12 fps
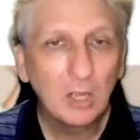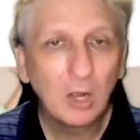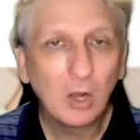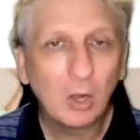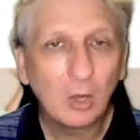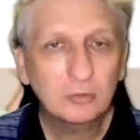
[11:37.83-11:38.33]

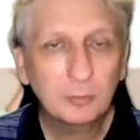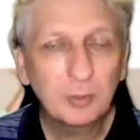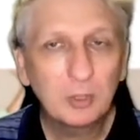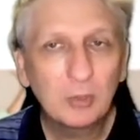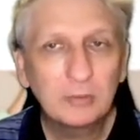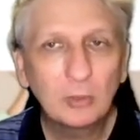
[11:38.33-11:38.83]

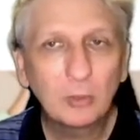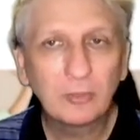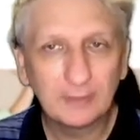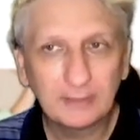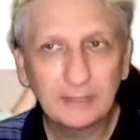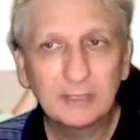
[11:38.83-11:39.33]
entrepreneurial
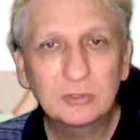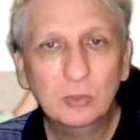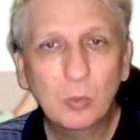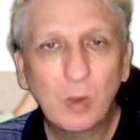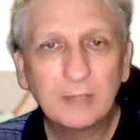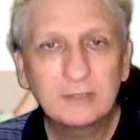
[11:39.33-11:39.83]
thinking is
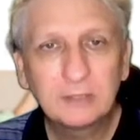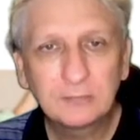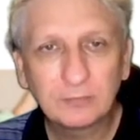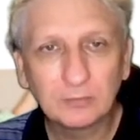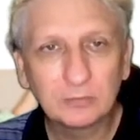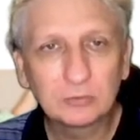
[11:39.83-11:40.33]
quite
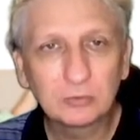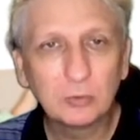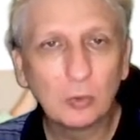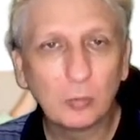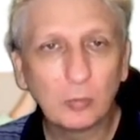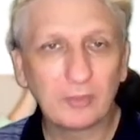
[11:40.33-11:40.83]
different to
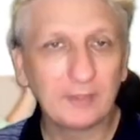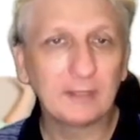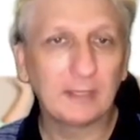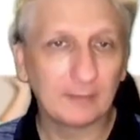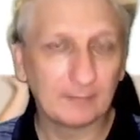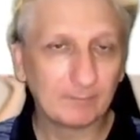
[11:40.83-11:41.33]
normal
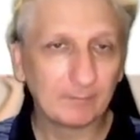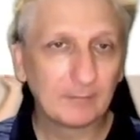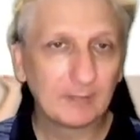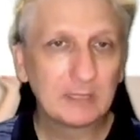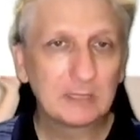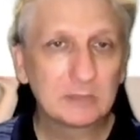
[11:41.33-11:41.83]
thinking.
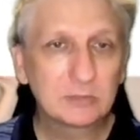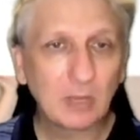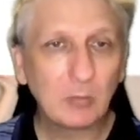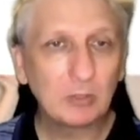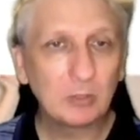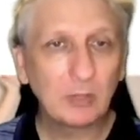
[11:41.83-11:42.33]

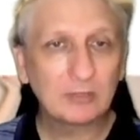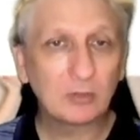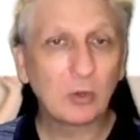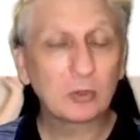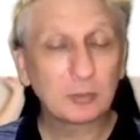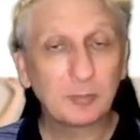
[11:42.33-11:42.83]
Someone who has an
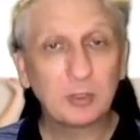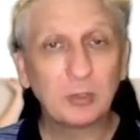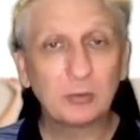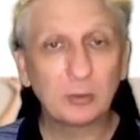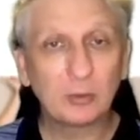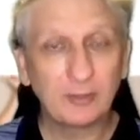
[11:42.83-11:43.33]

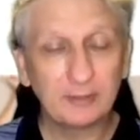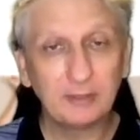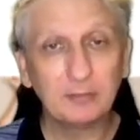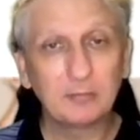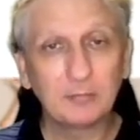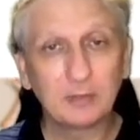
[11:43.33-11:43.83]
entrepreneurial
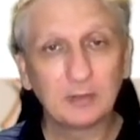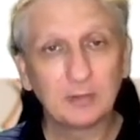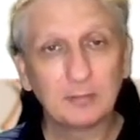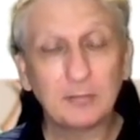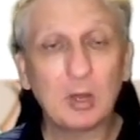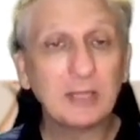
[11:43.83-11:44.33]
thinking
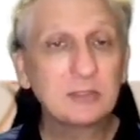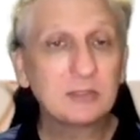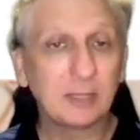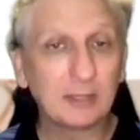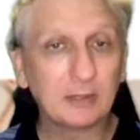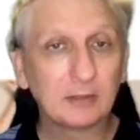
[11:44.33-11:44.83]

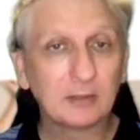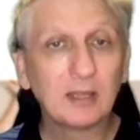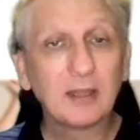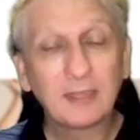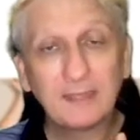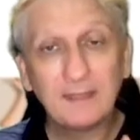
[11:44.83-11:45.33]
mindset
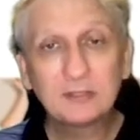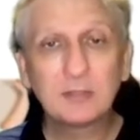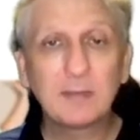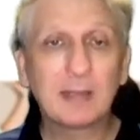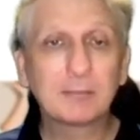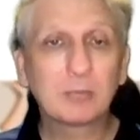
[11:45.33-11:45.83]
thinks
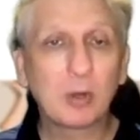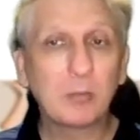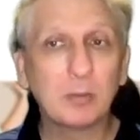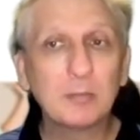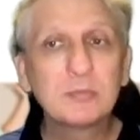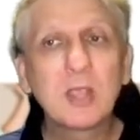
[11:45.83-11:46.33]
about
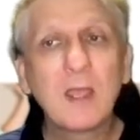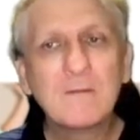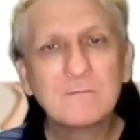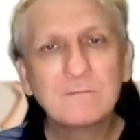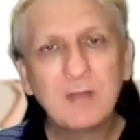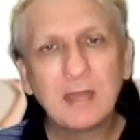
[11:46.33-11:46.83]
problems
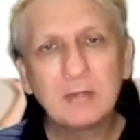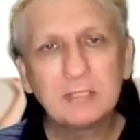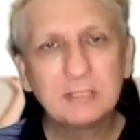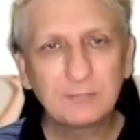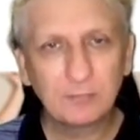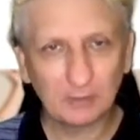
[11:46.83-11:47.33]
very
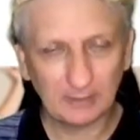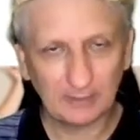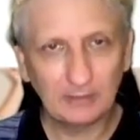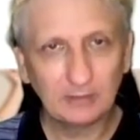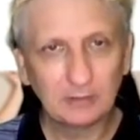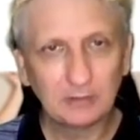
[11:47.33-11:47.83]
differently
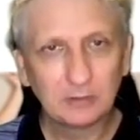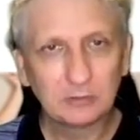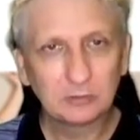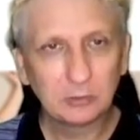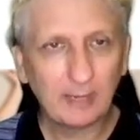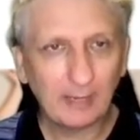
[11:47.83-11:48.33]

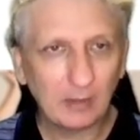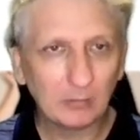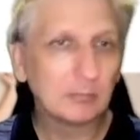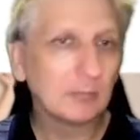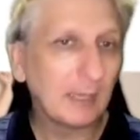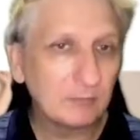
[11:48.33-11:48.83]
to how
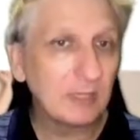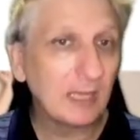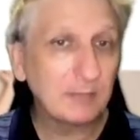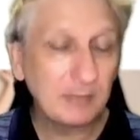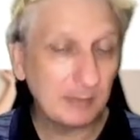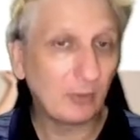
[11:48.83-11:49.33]
everyday
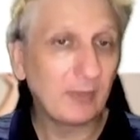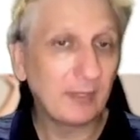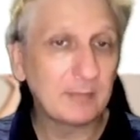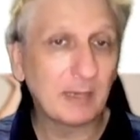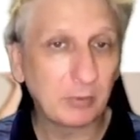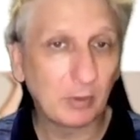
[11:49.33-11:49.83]
people think
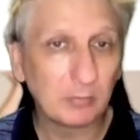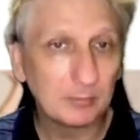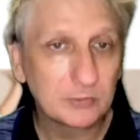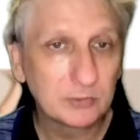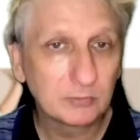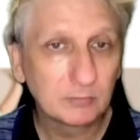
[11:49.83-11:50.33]
about problems.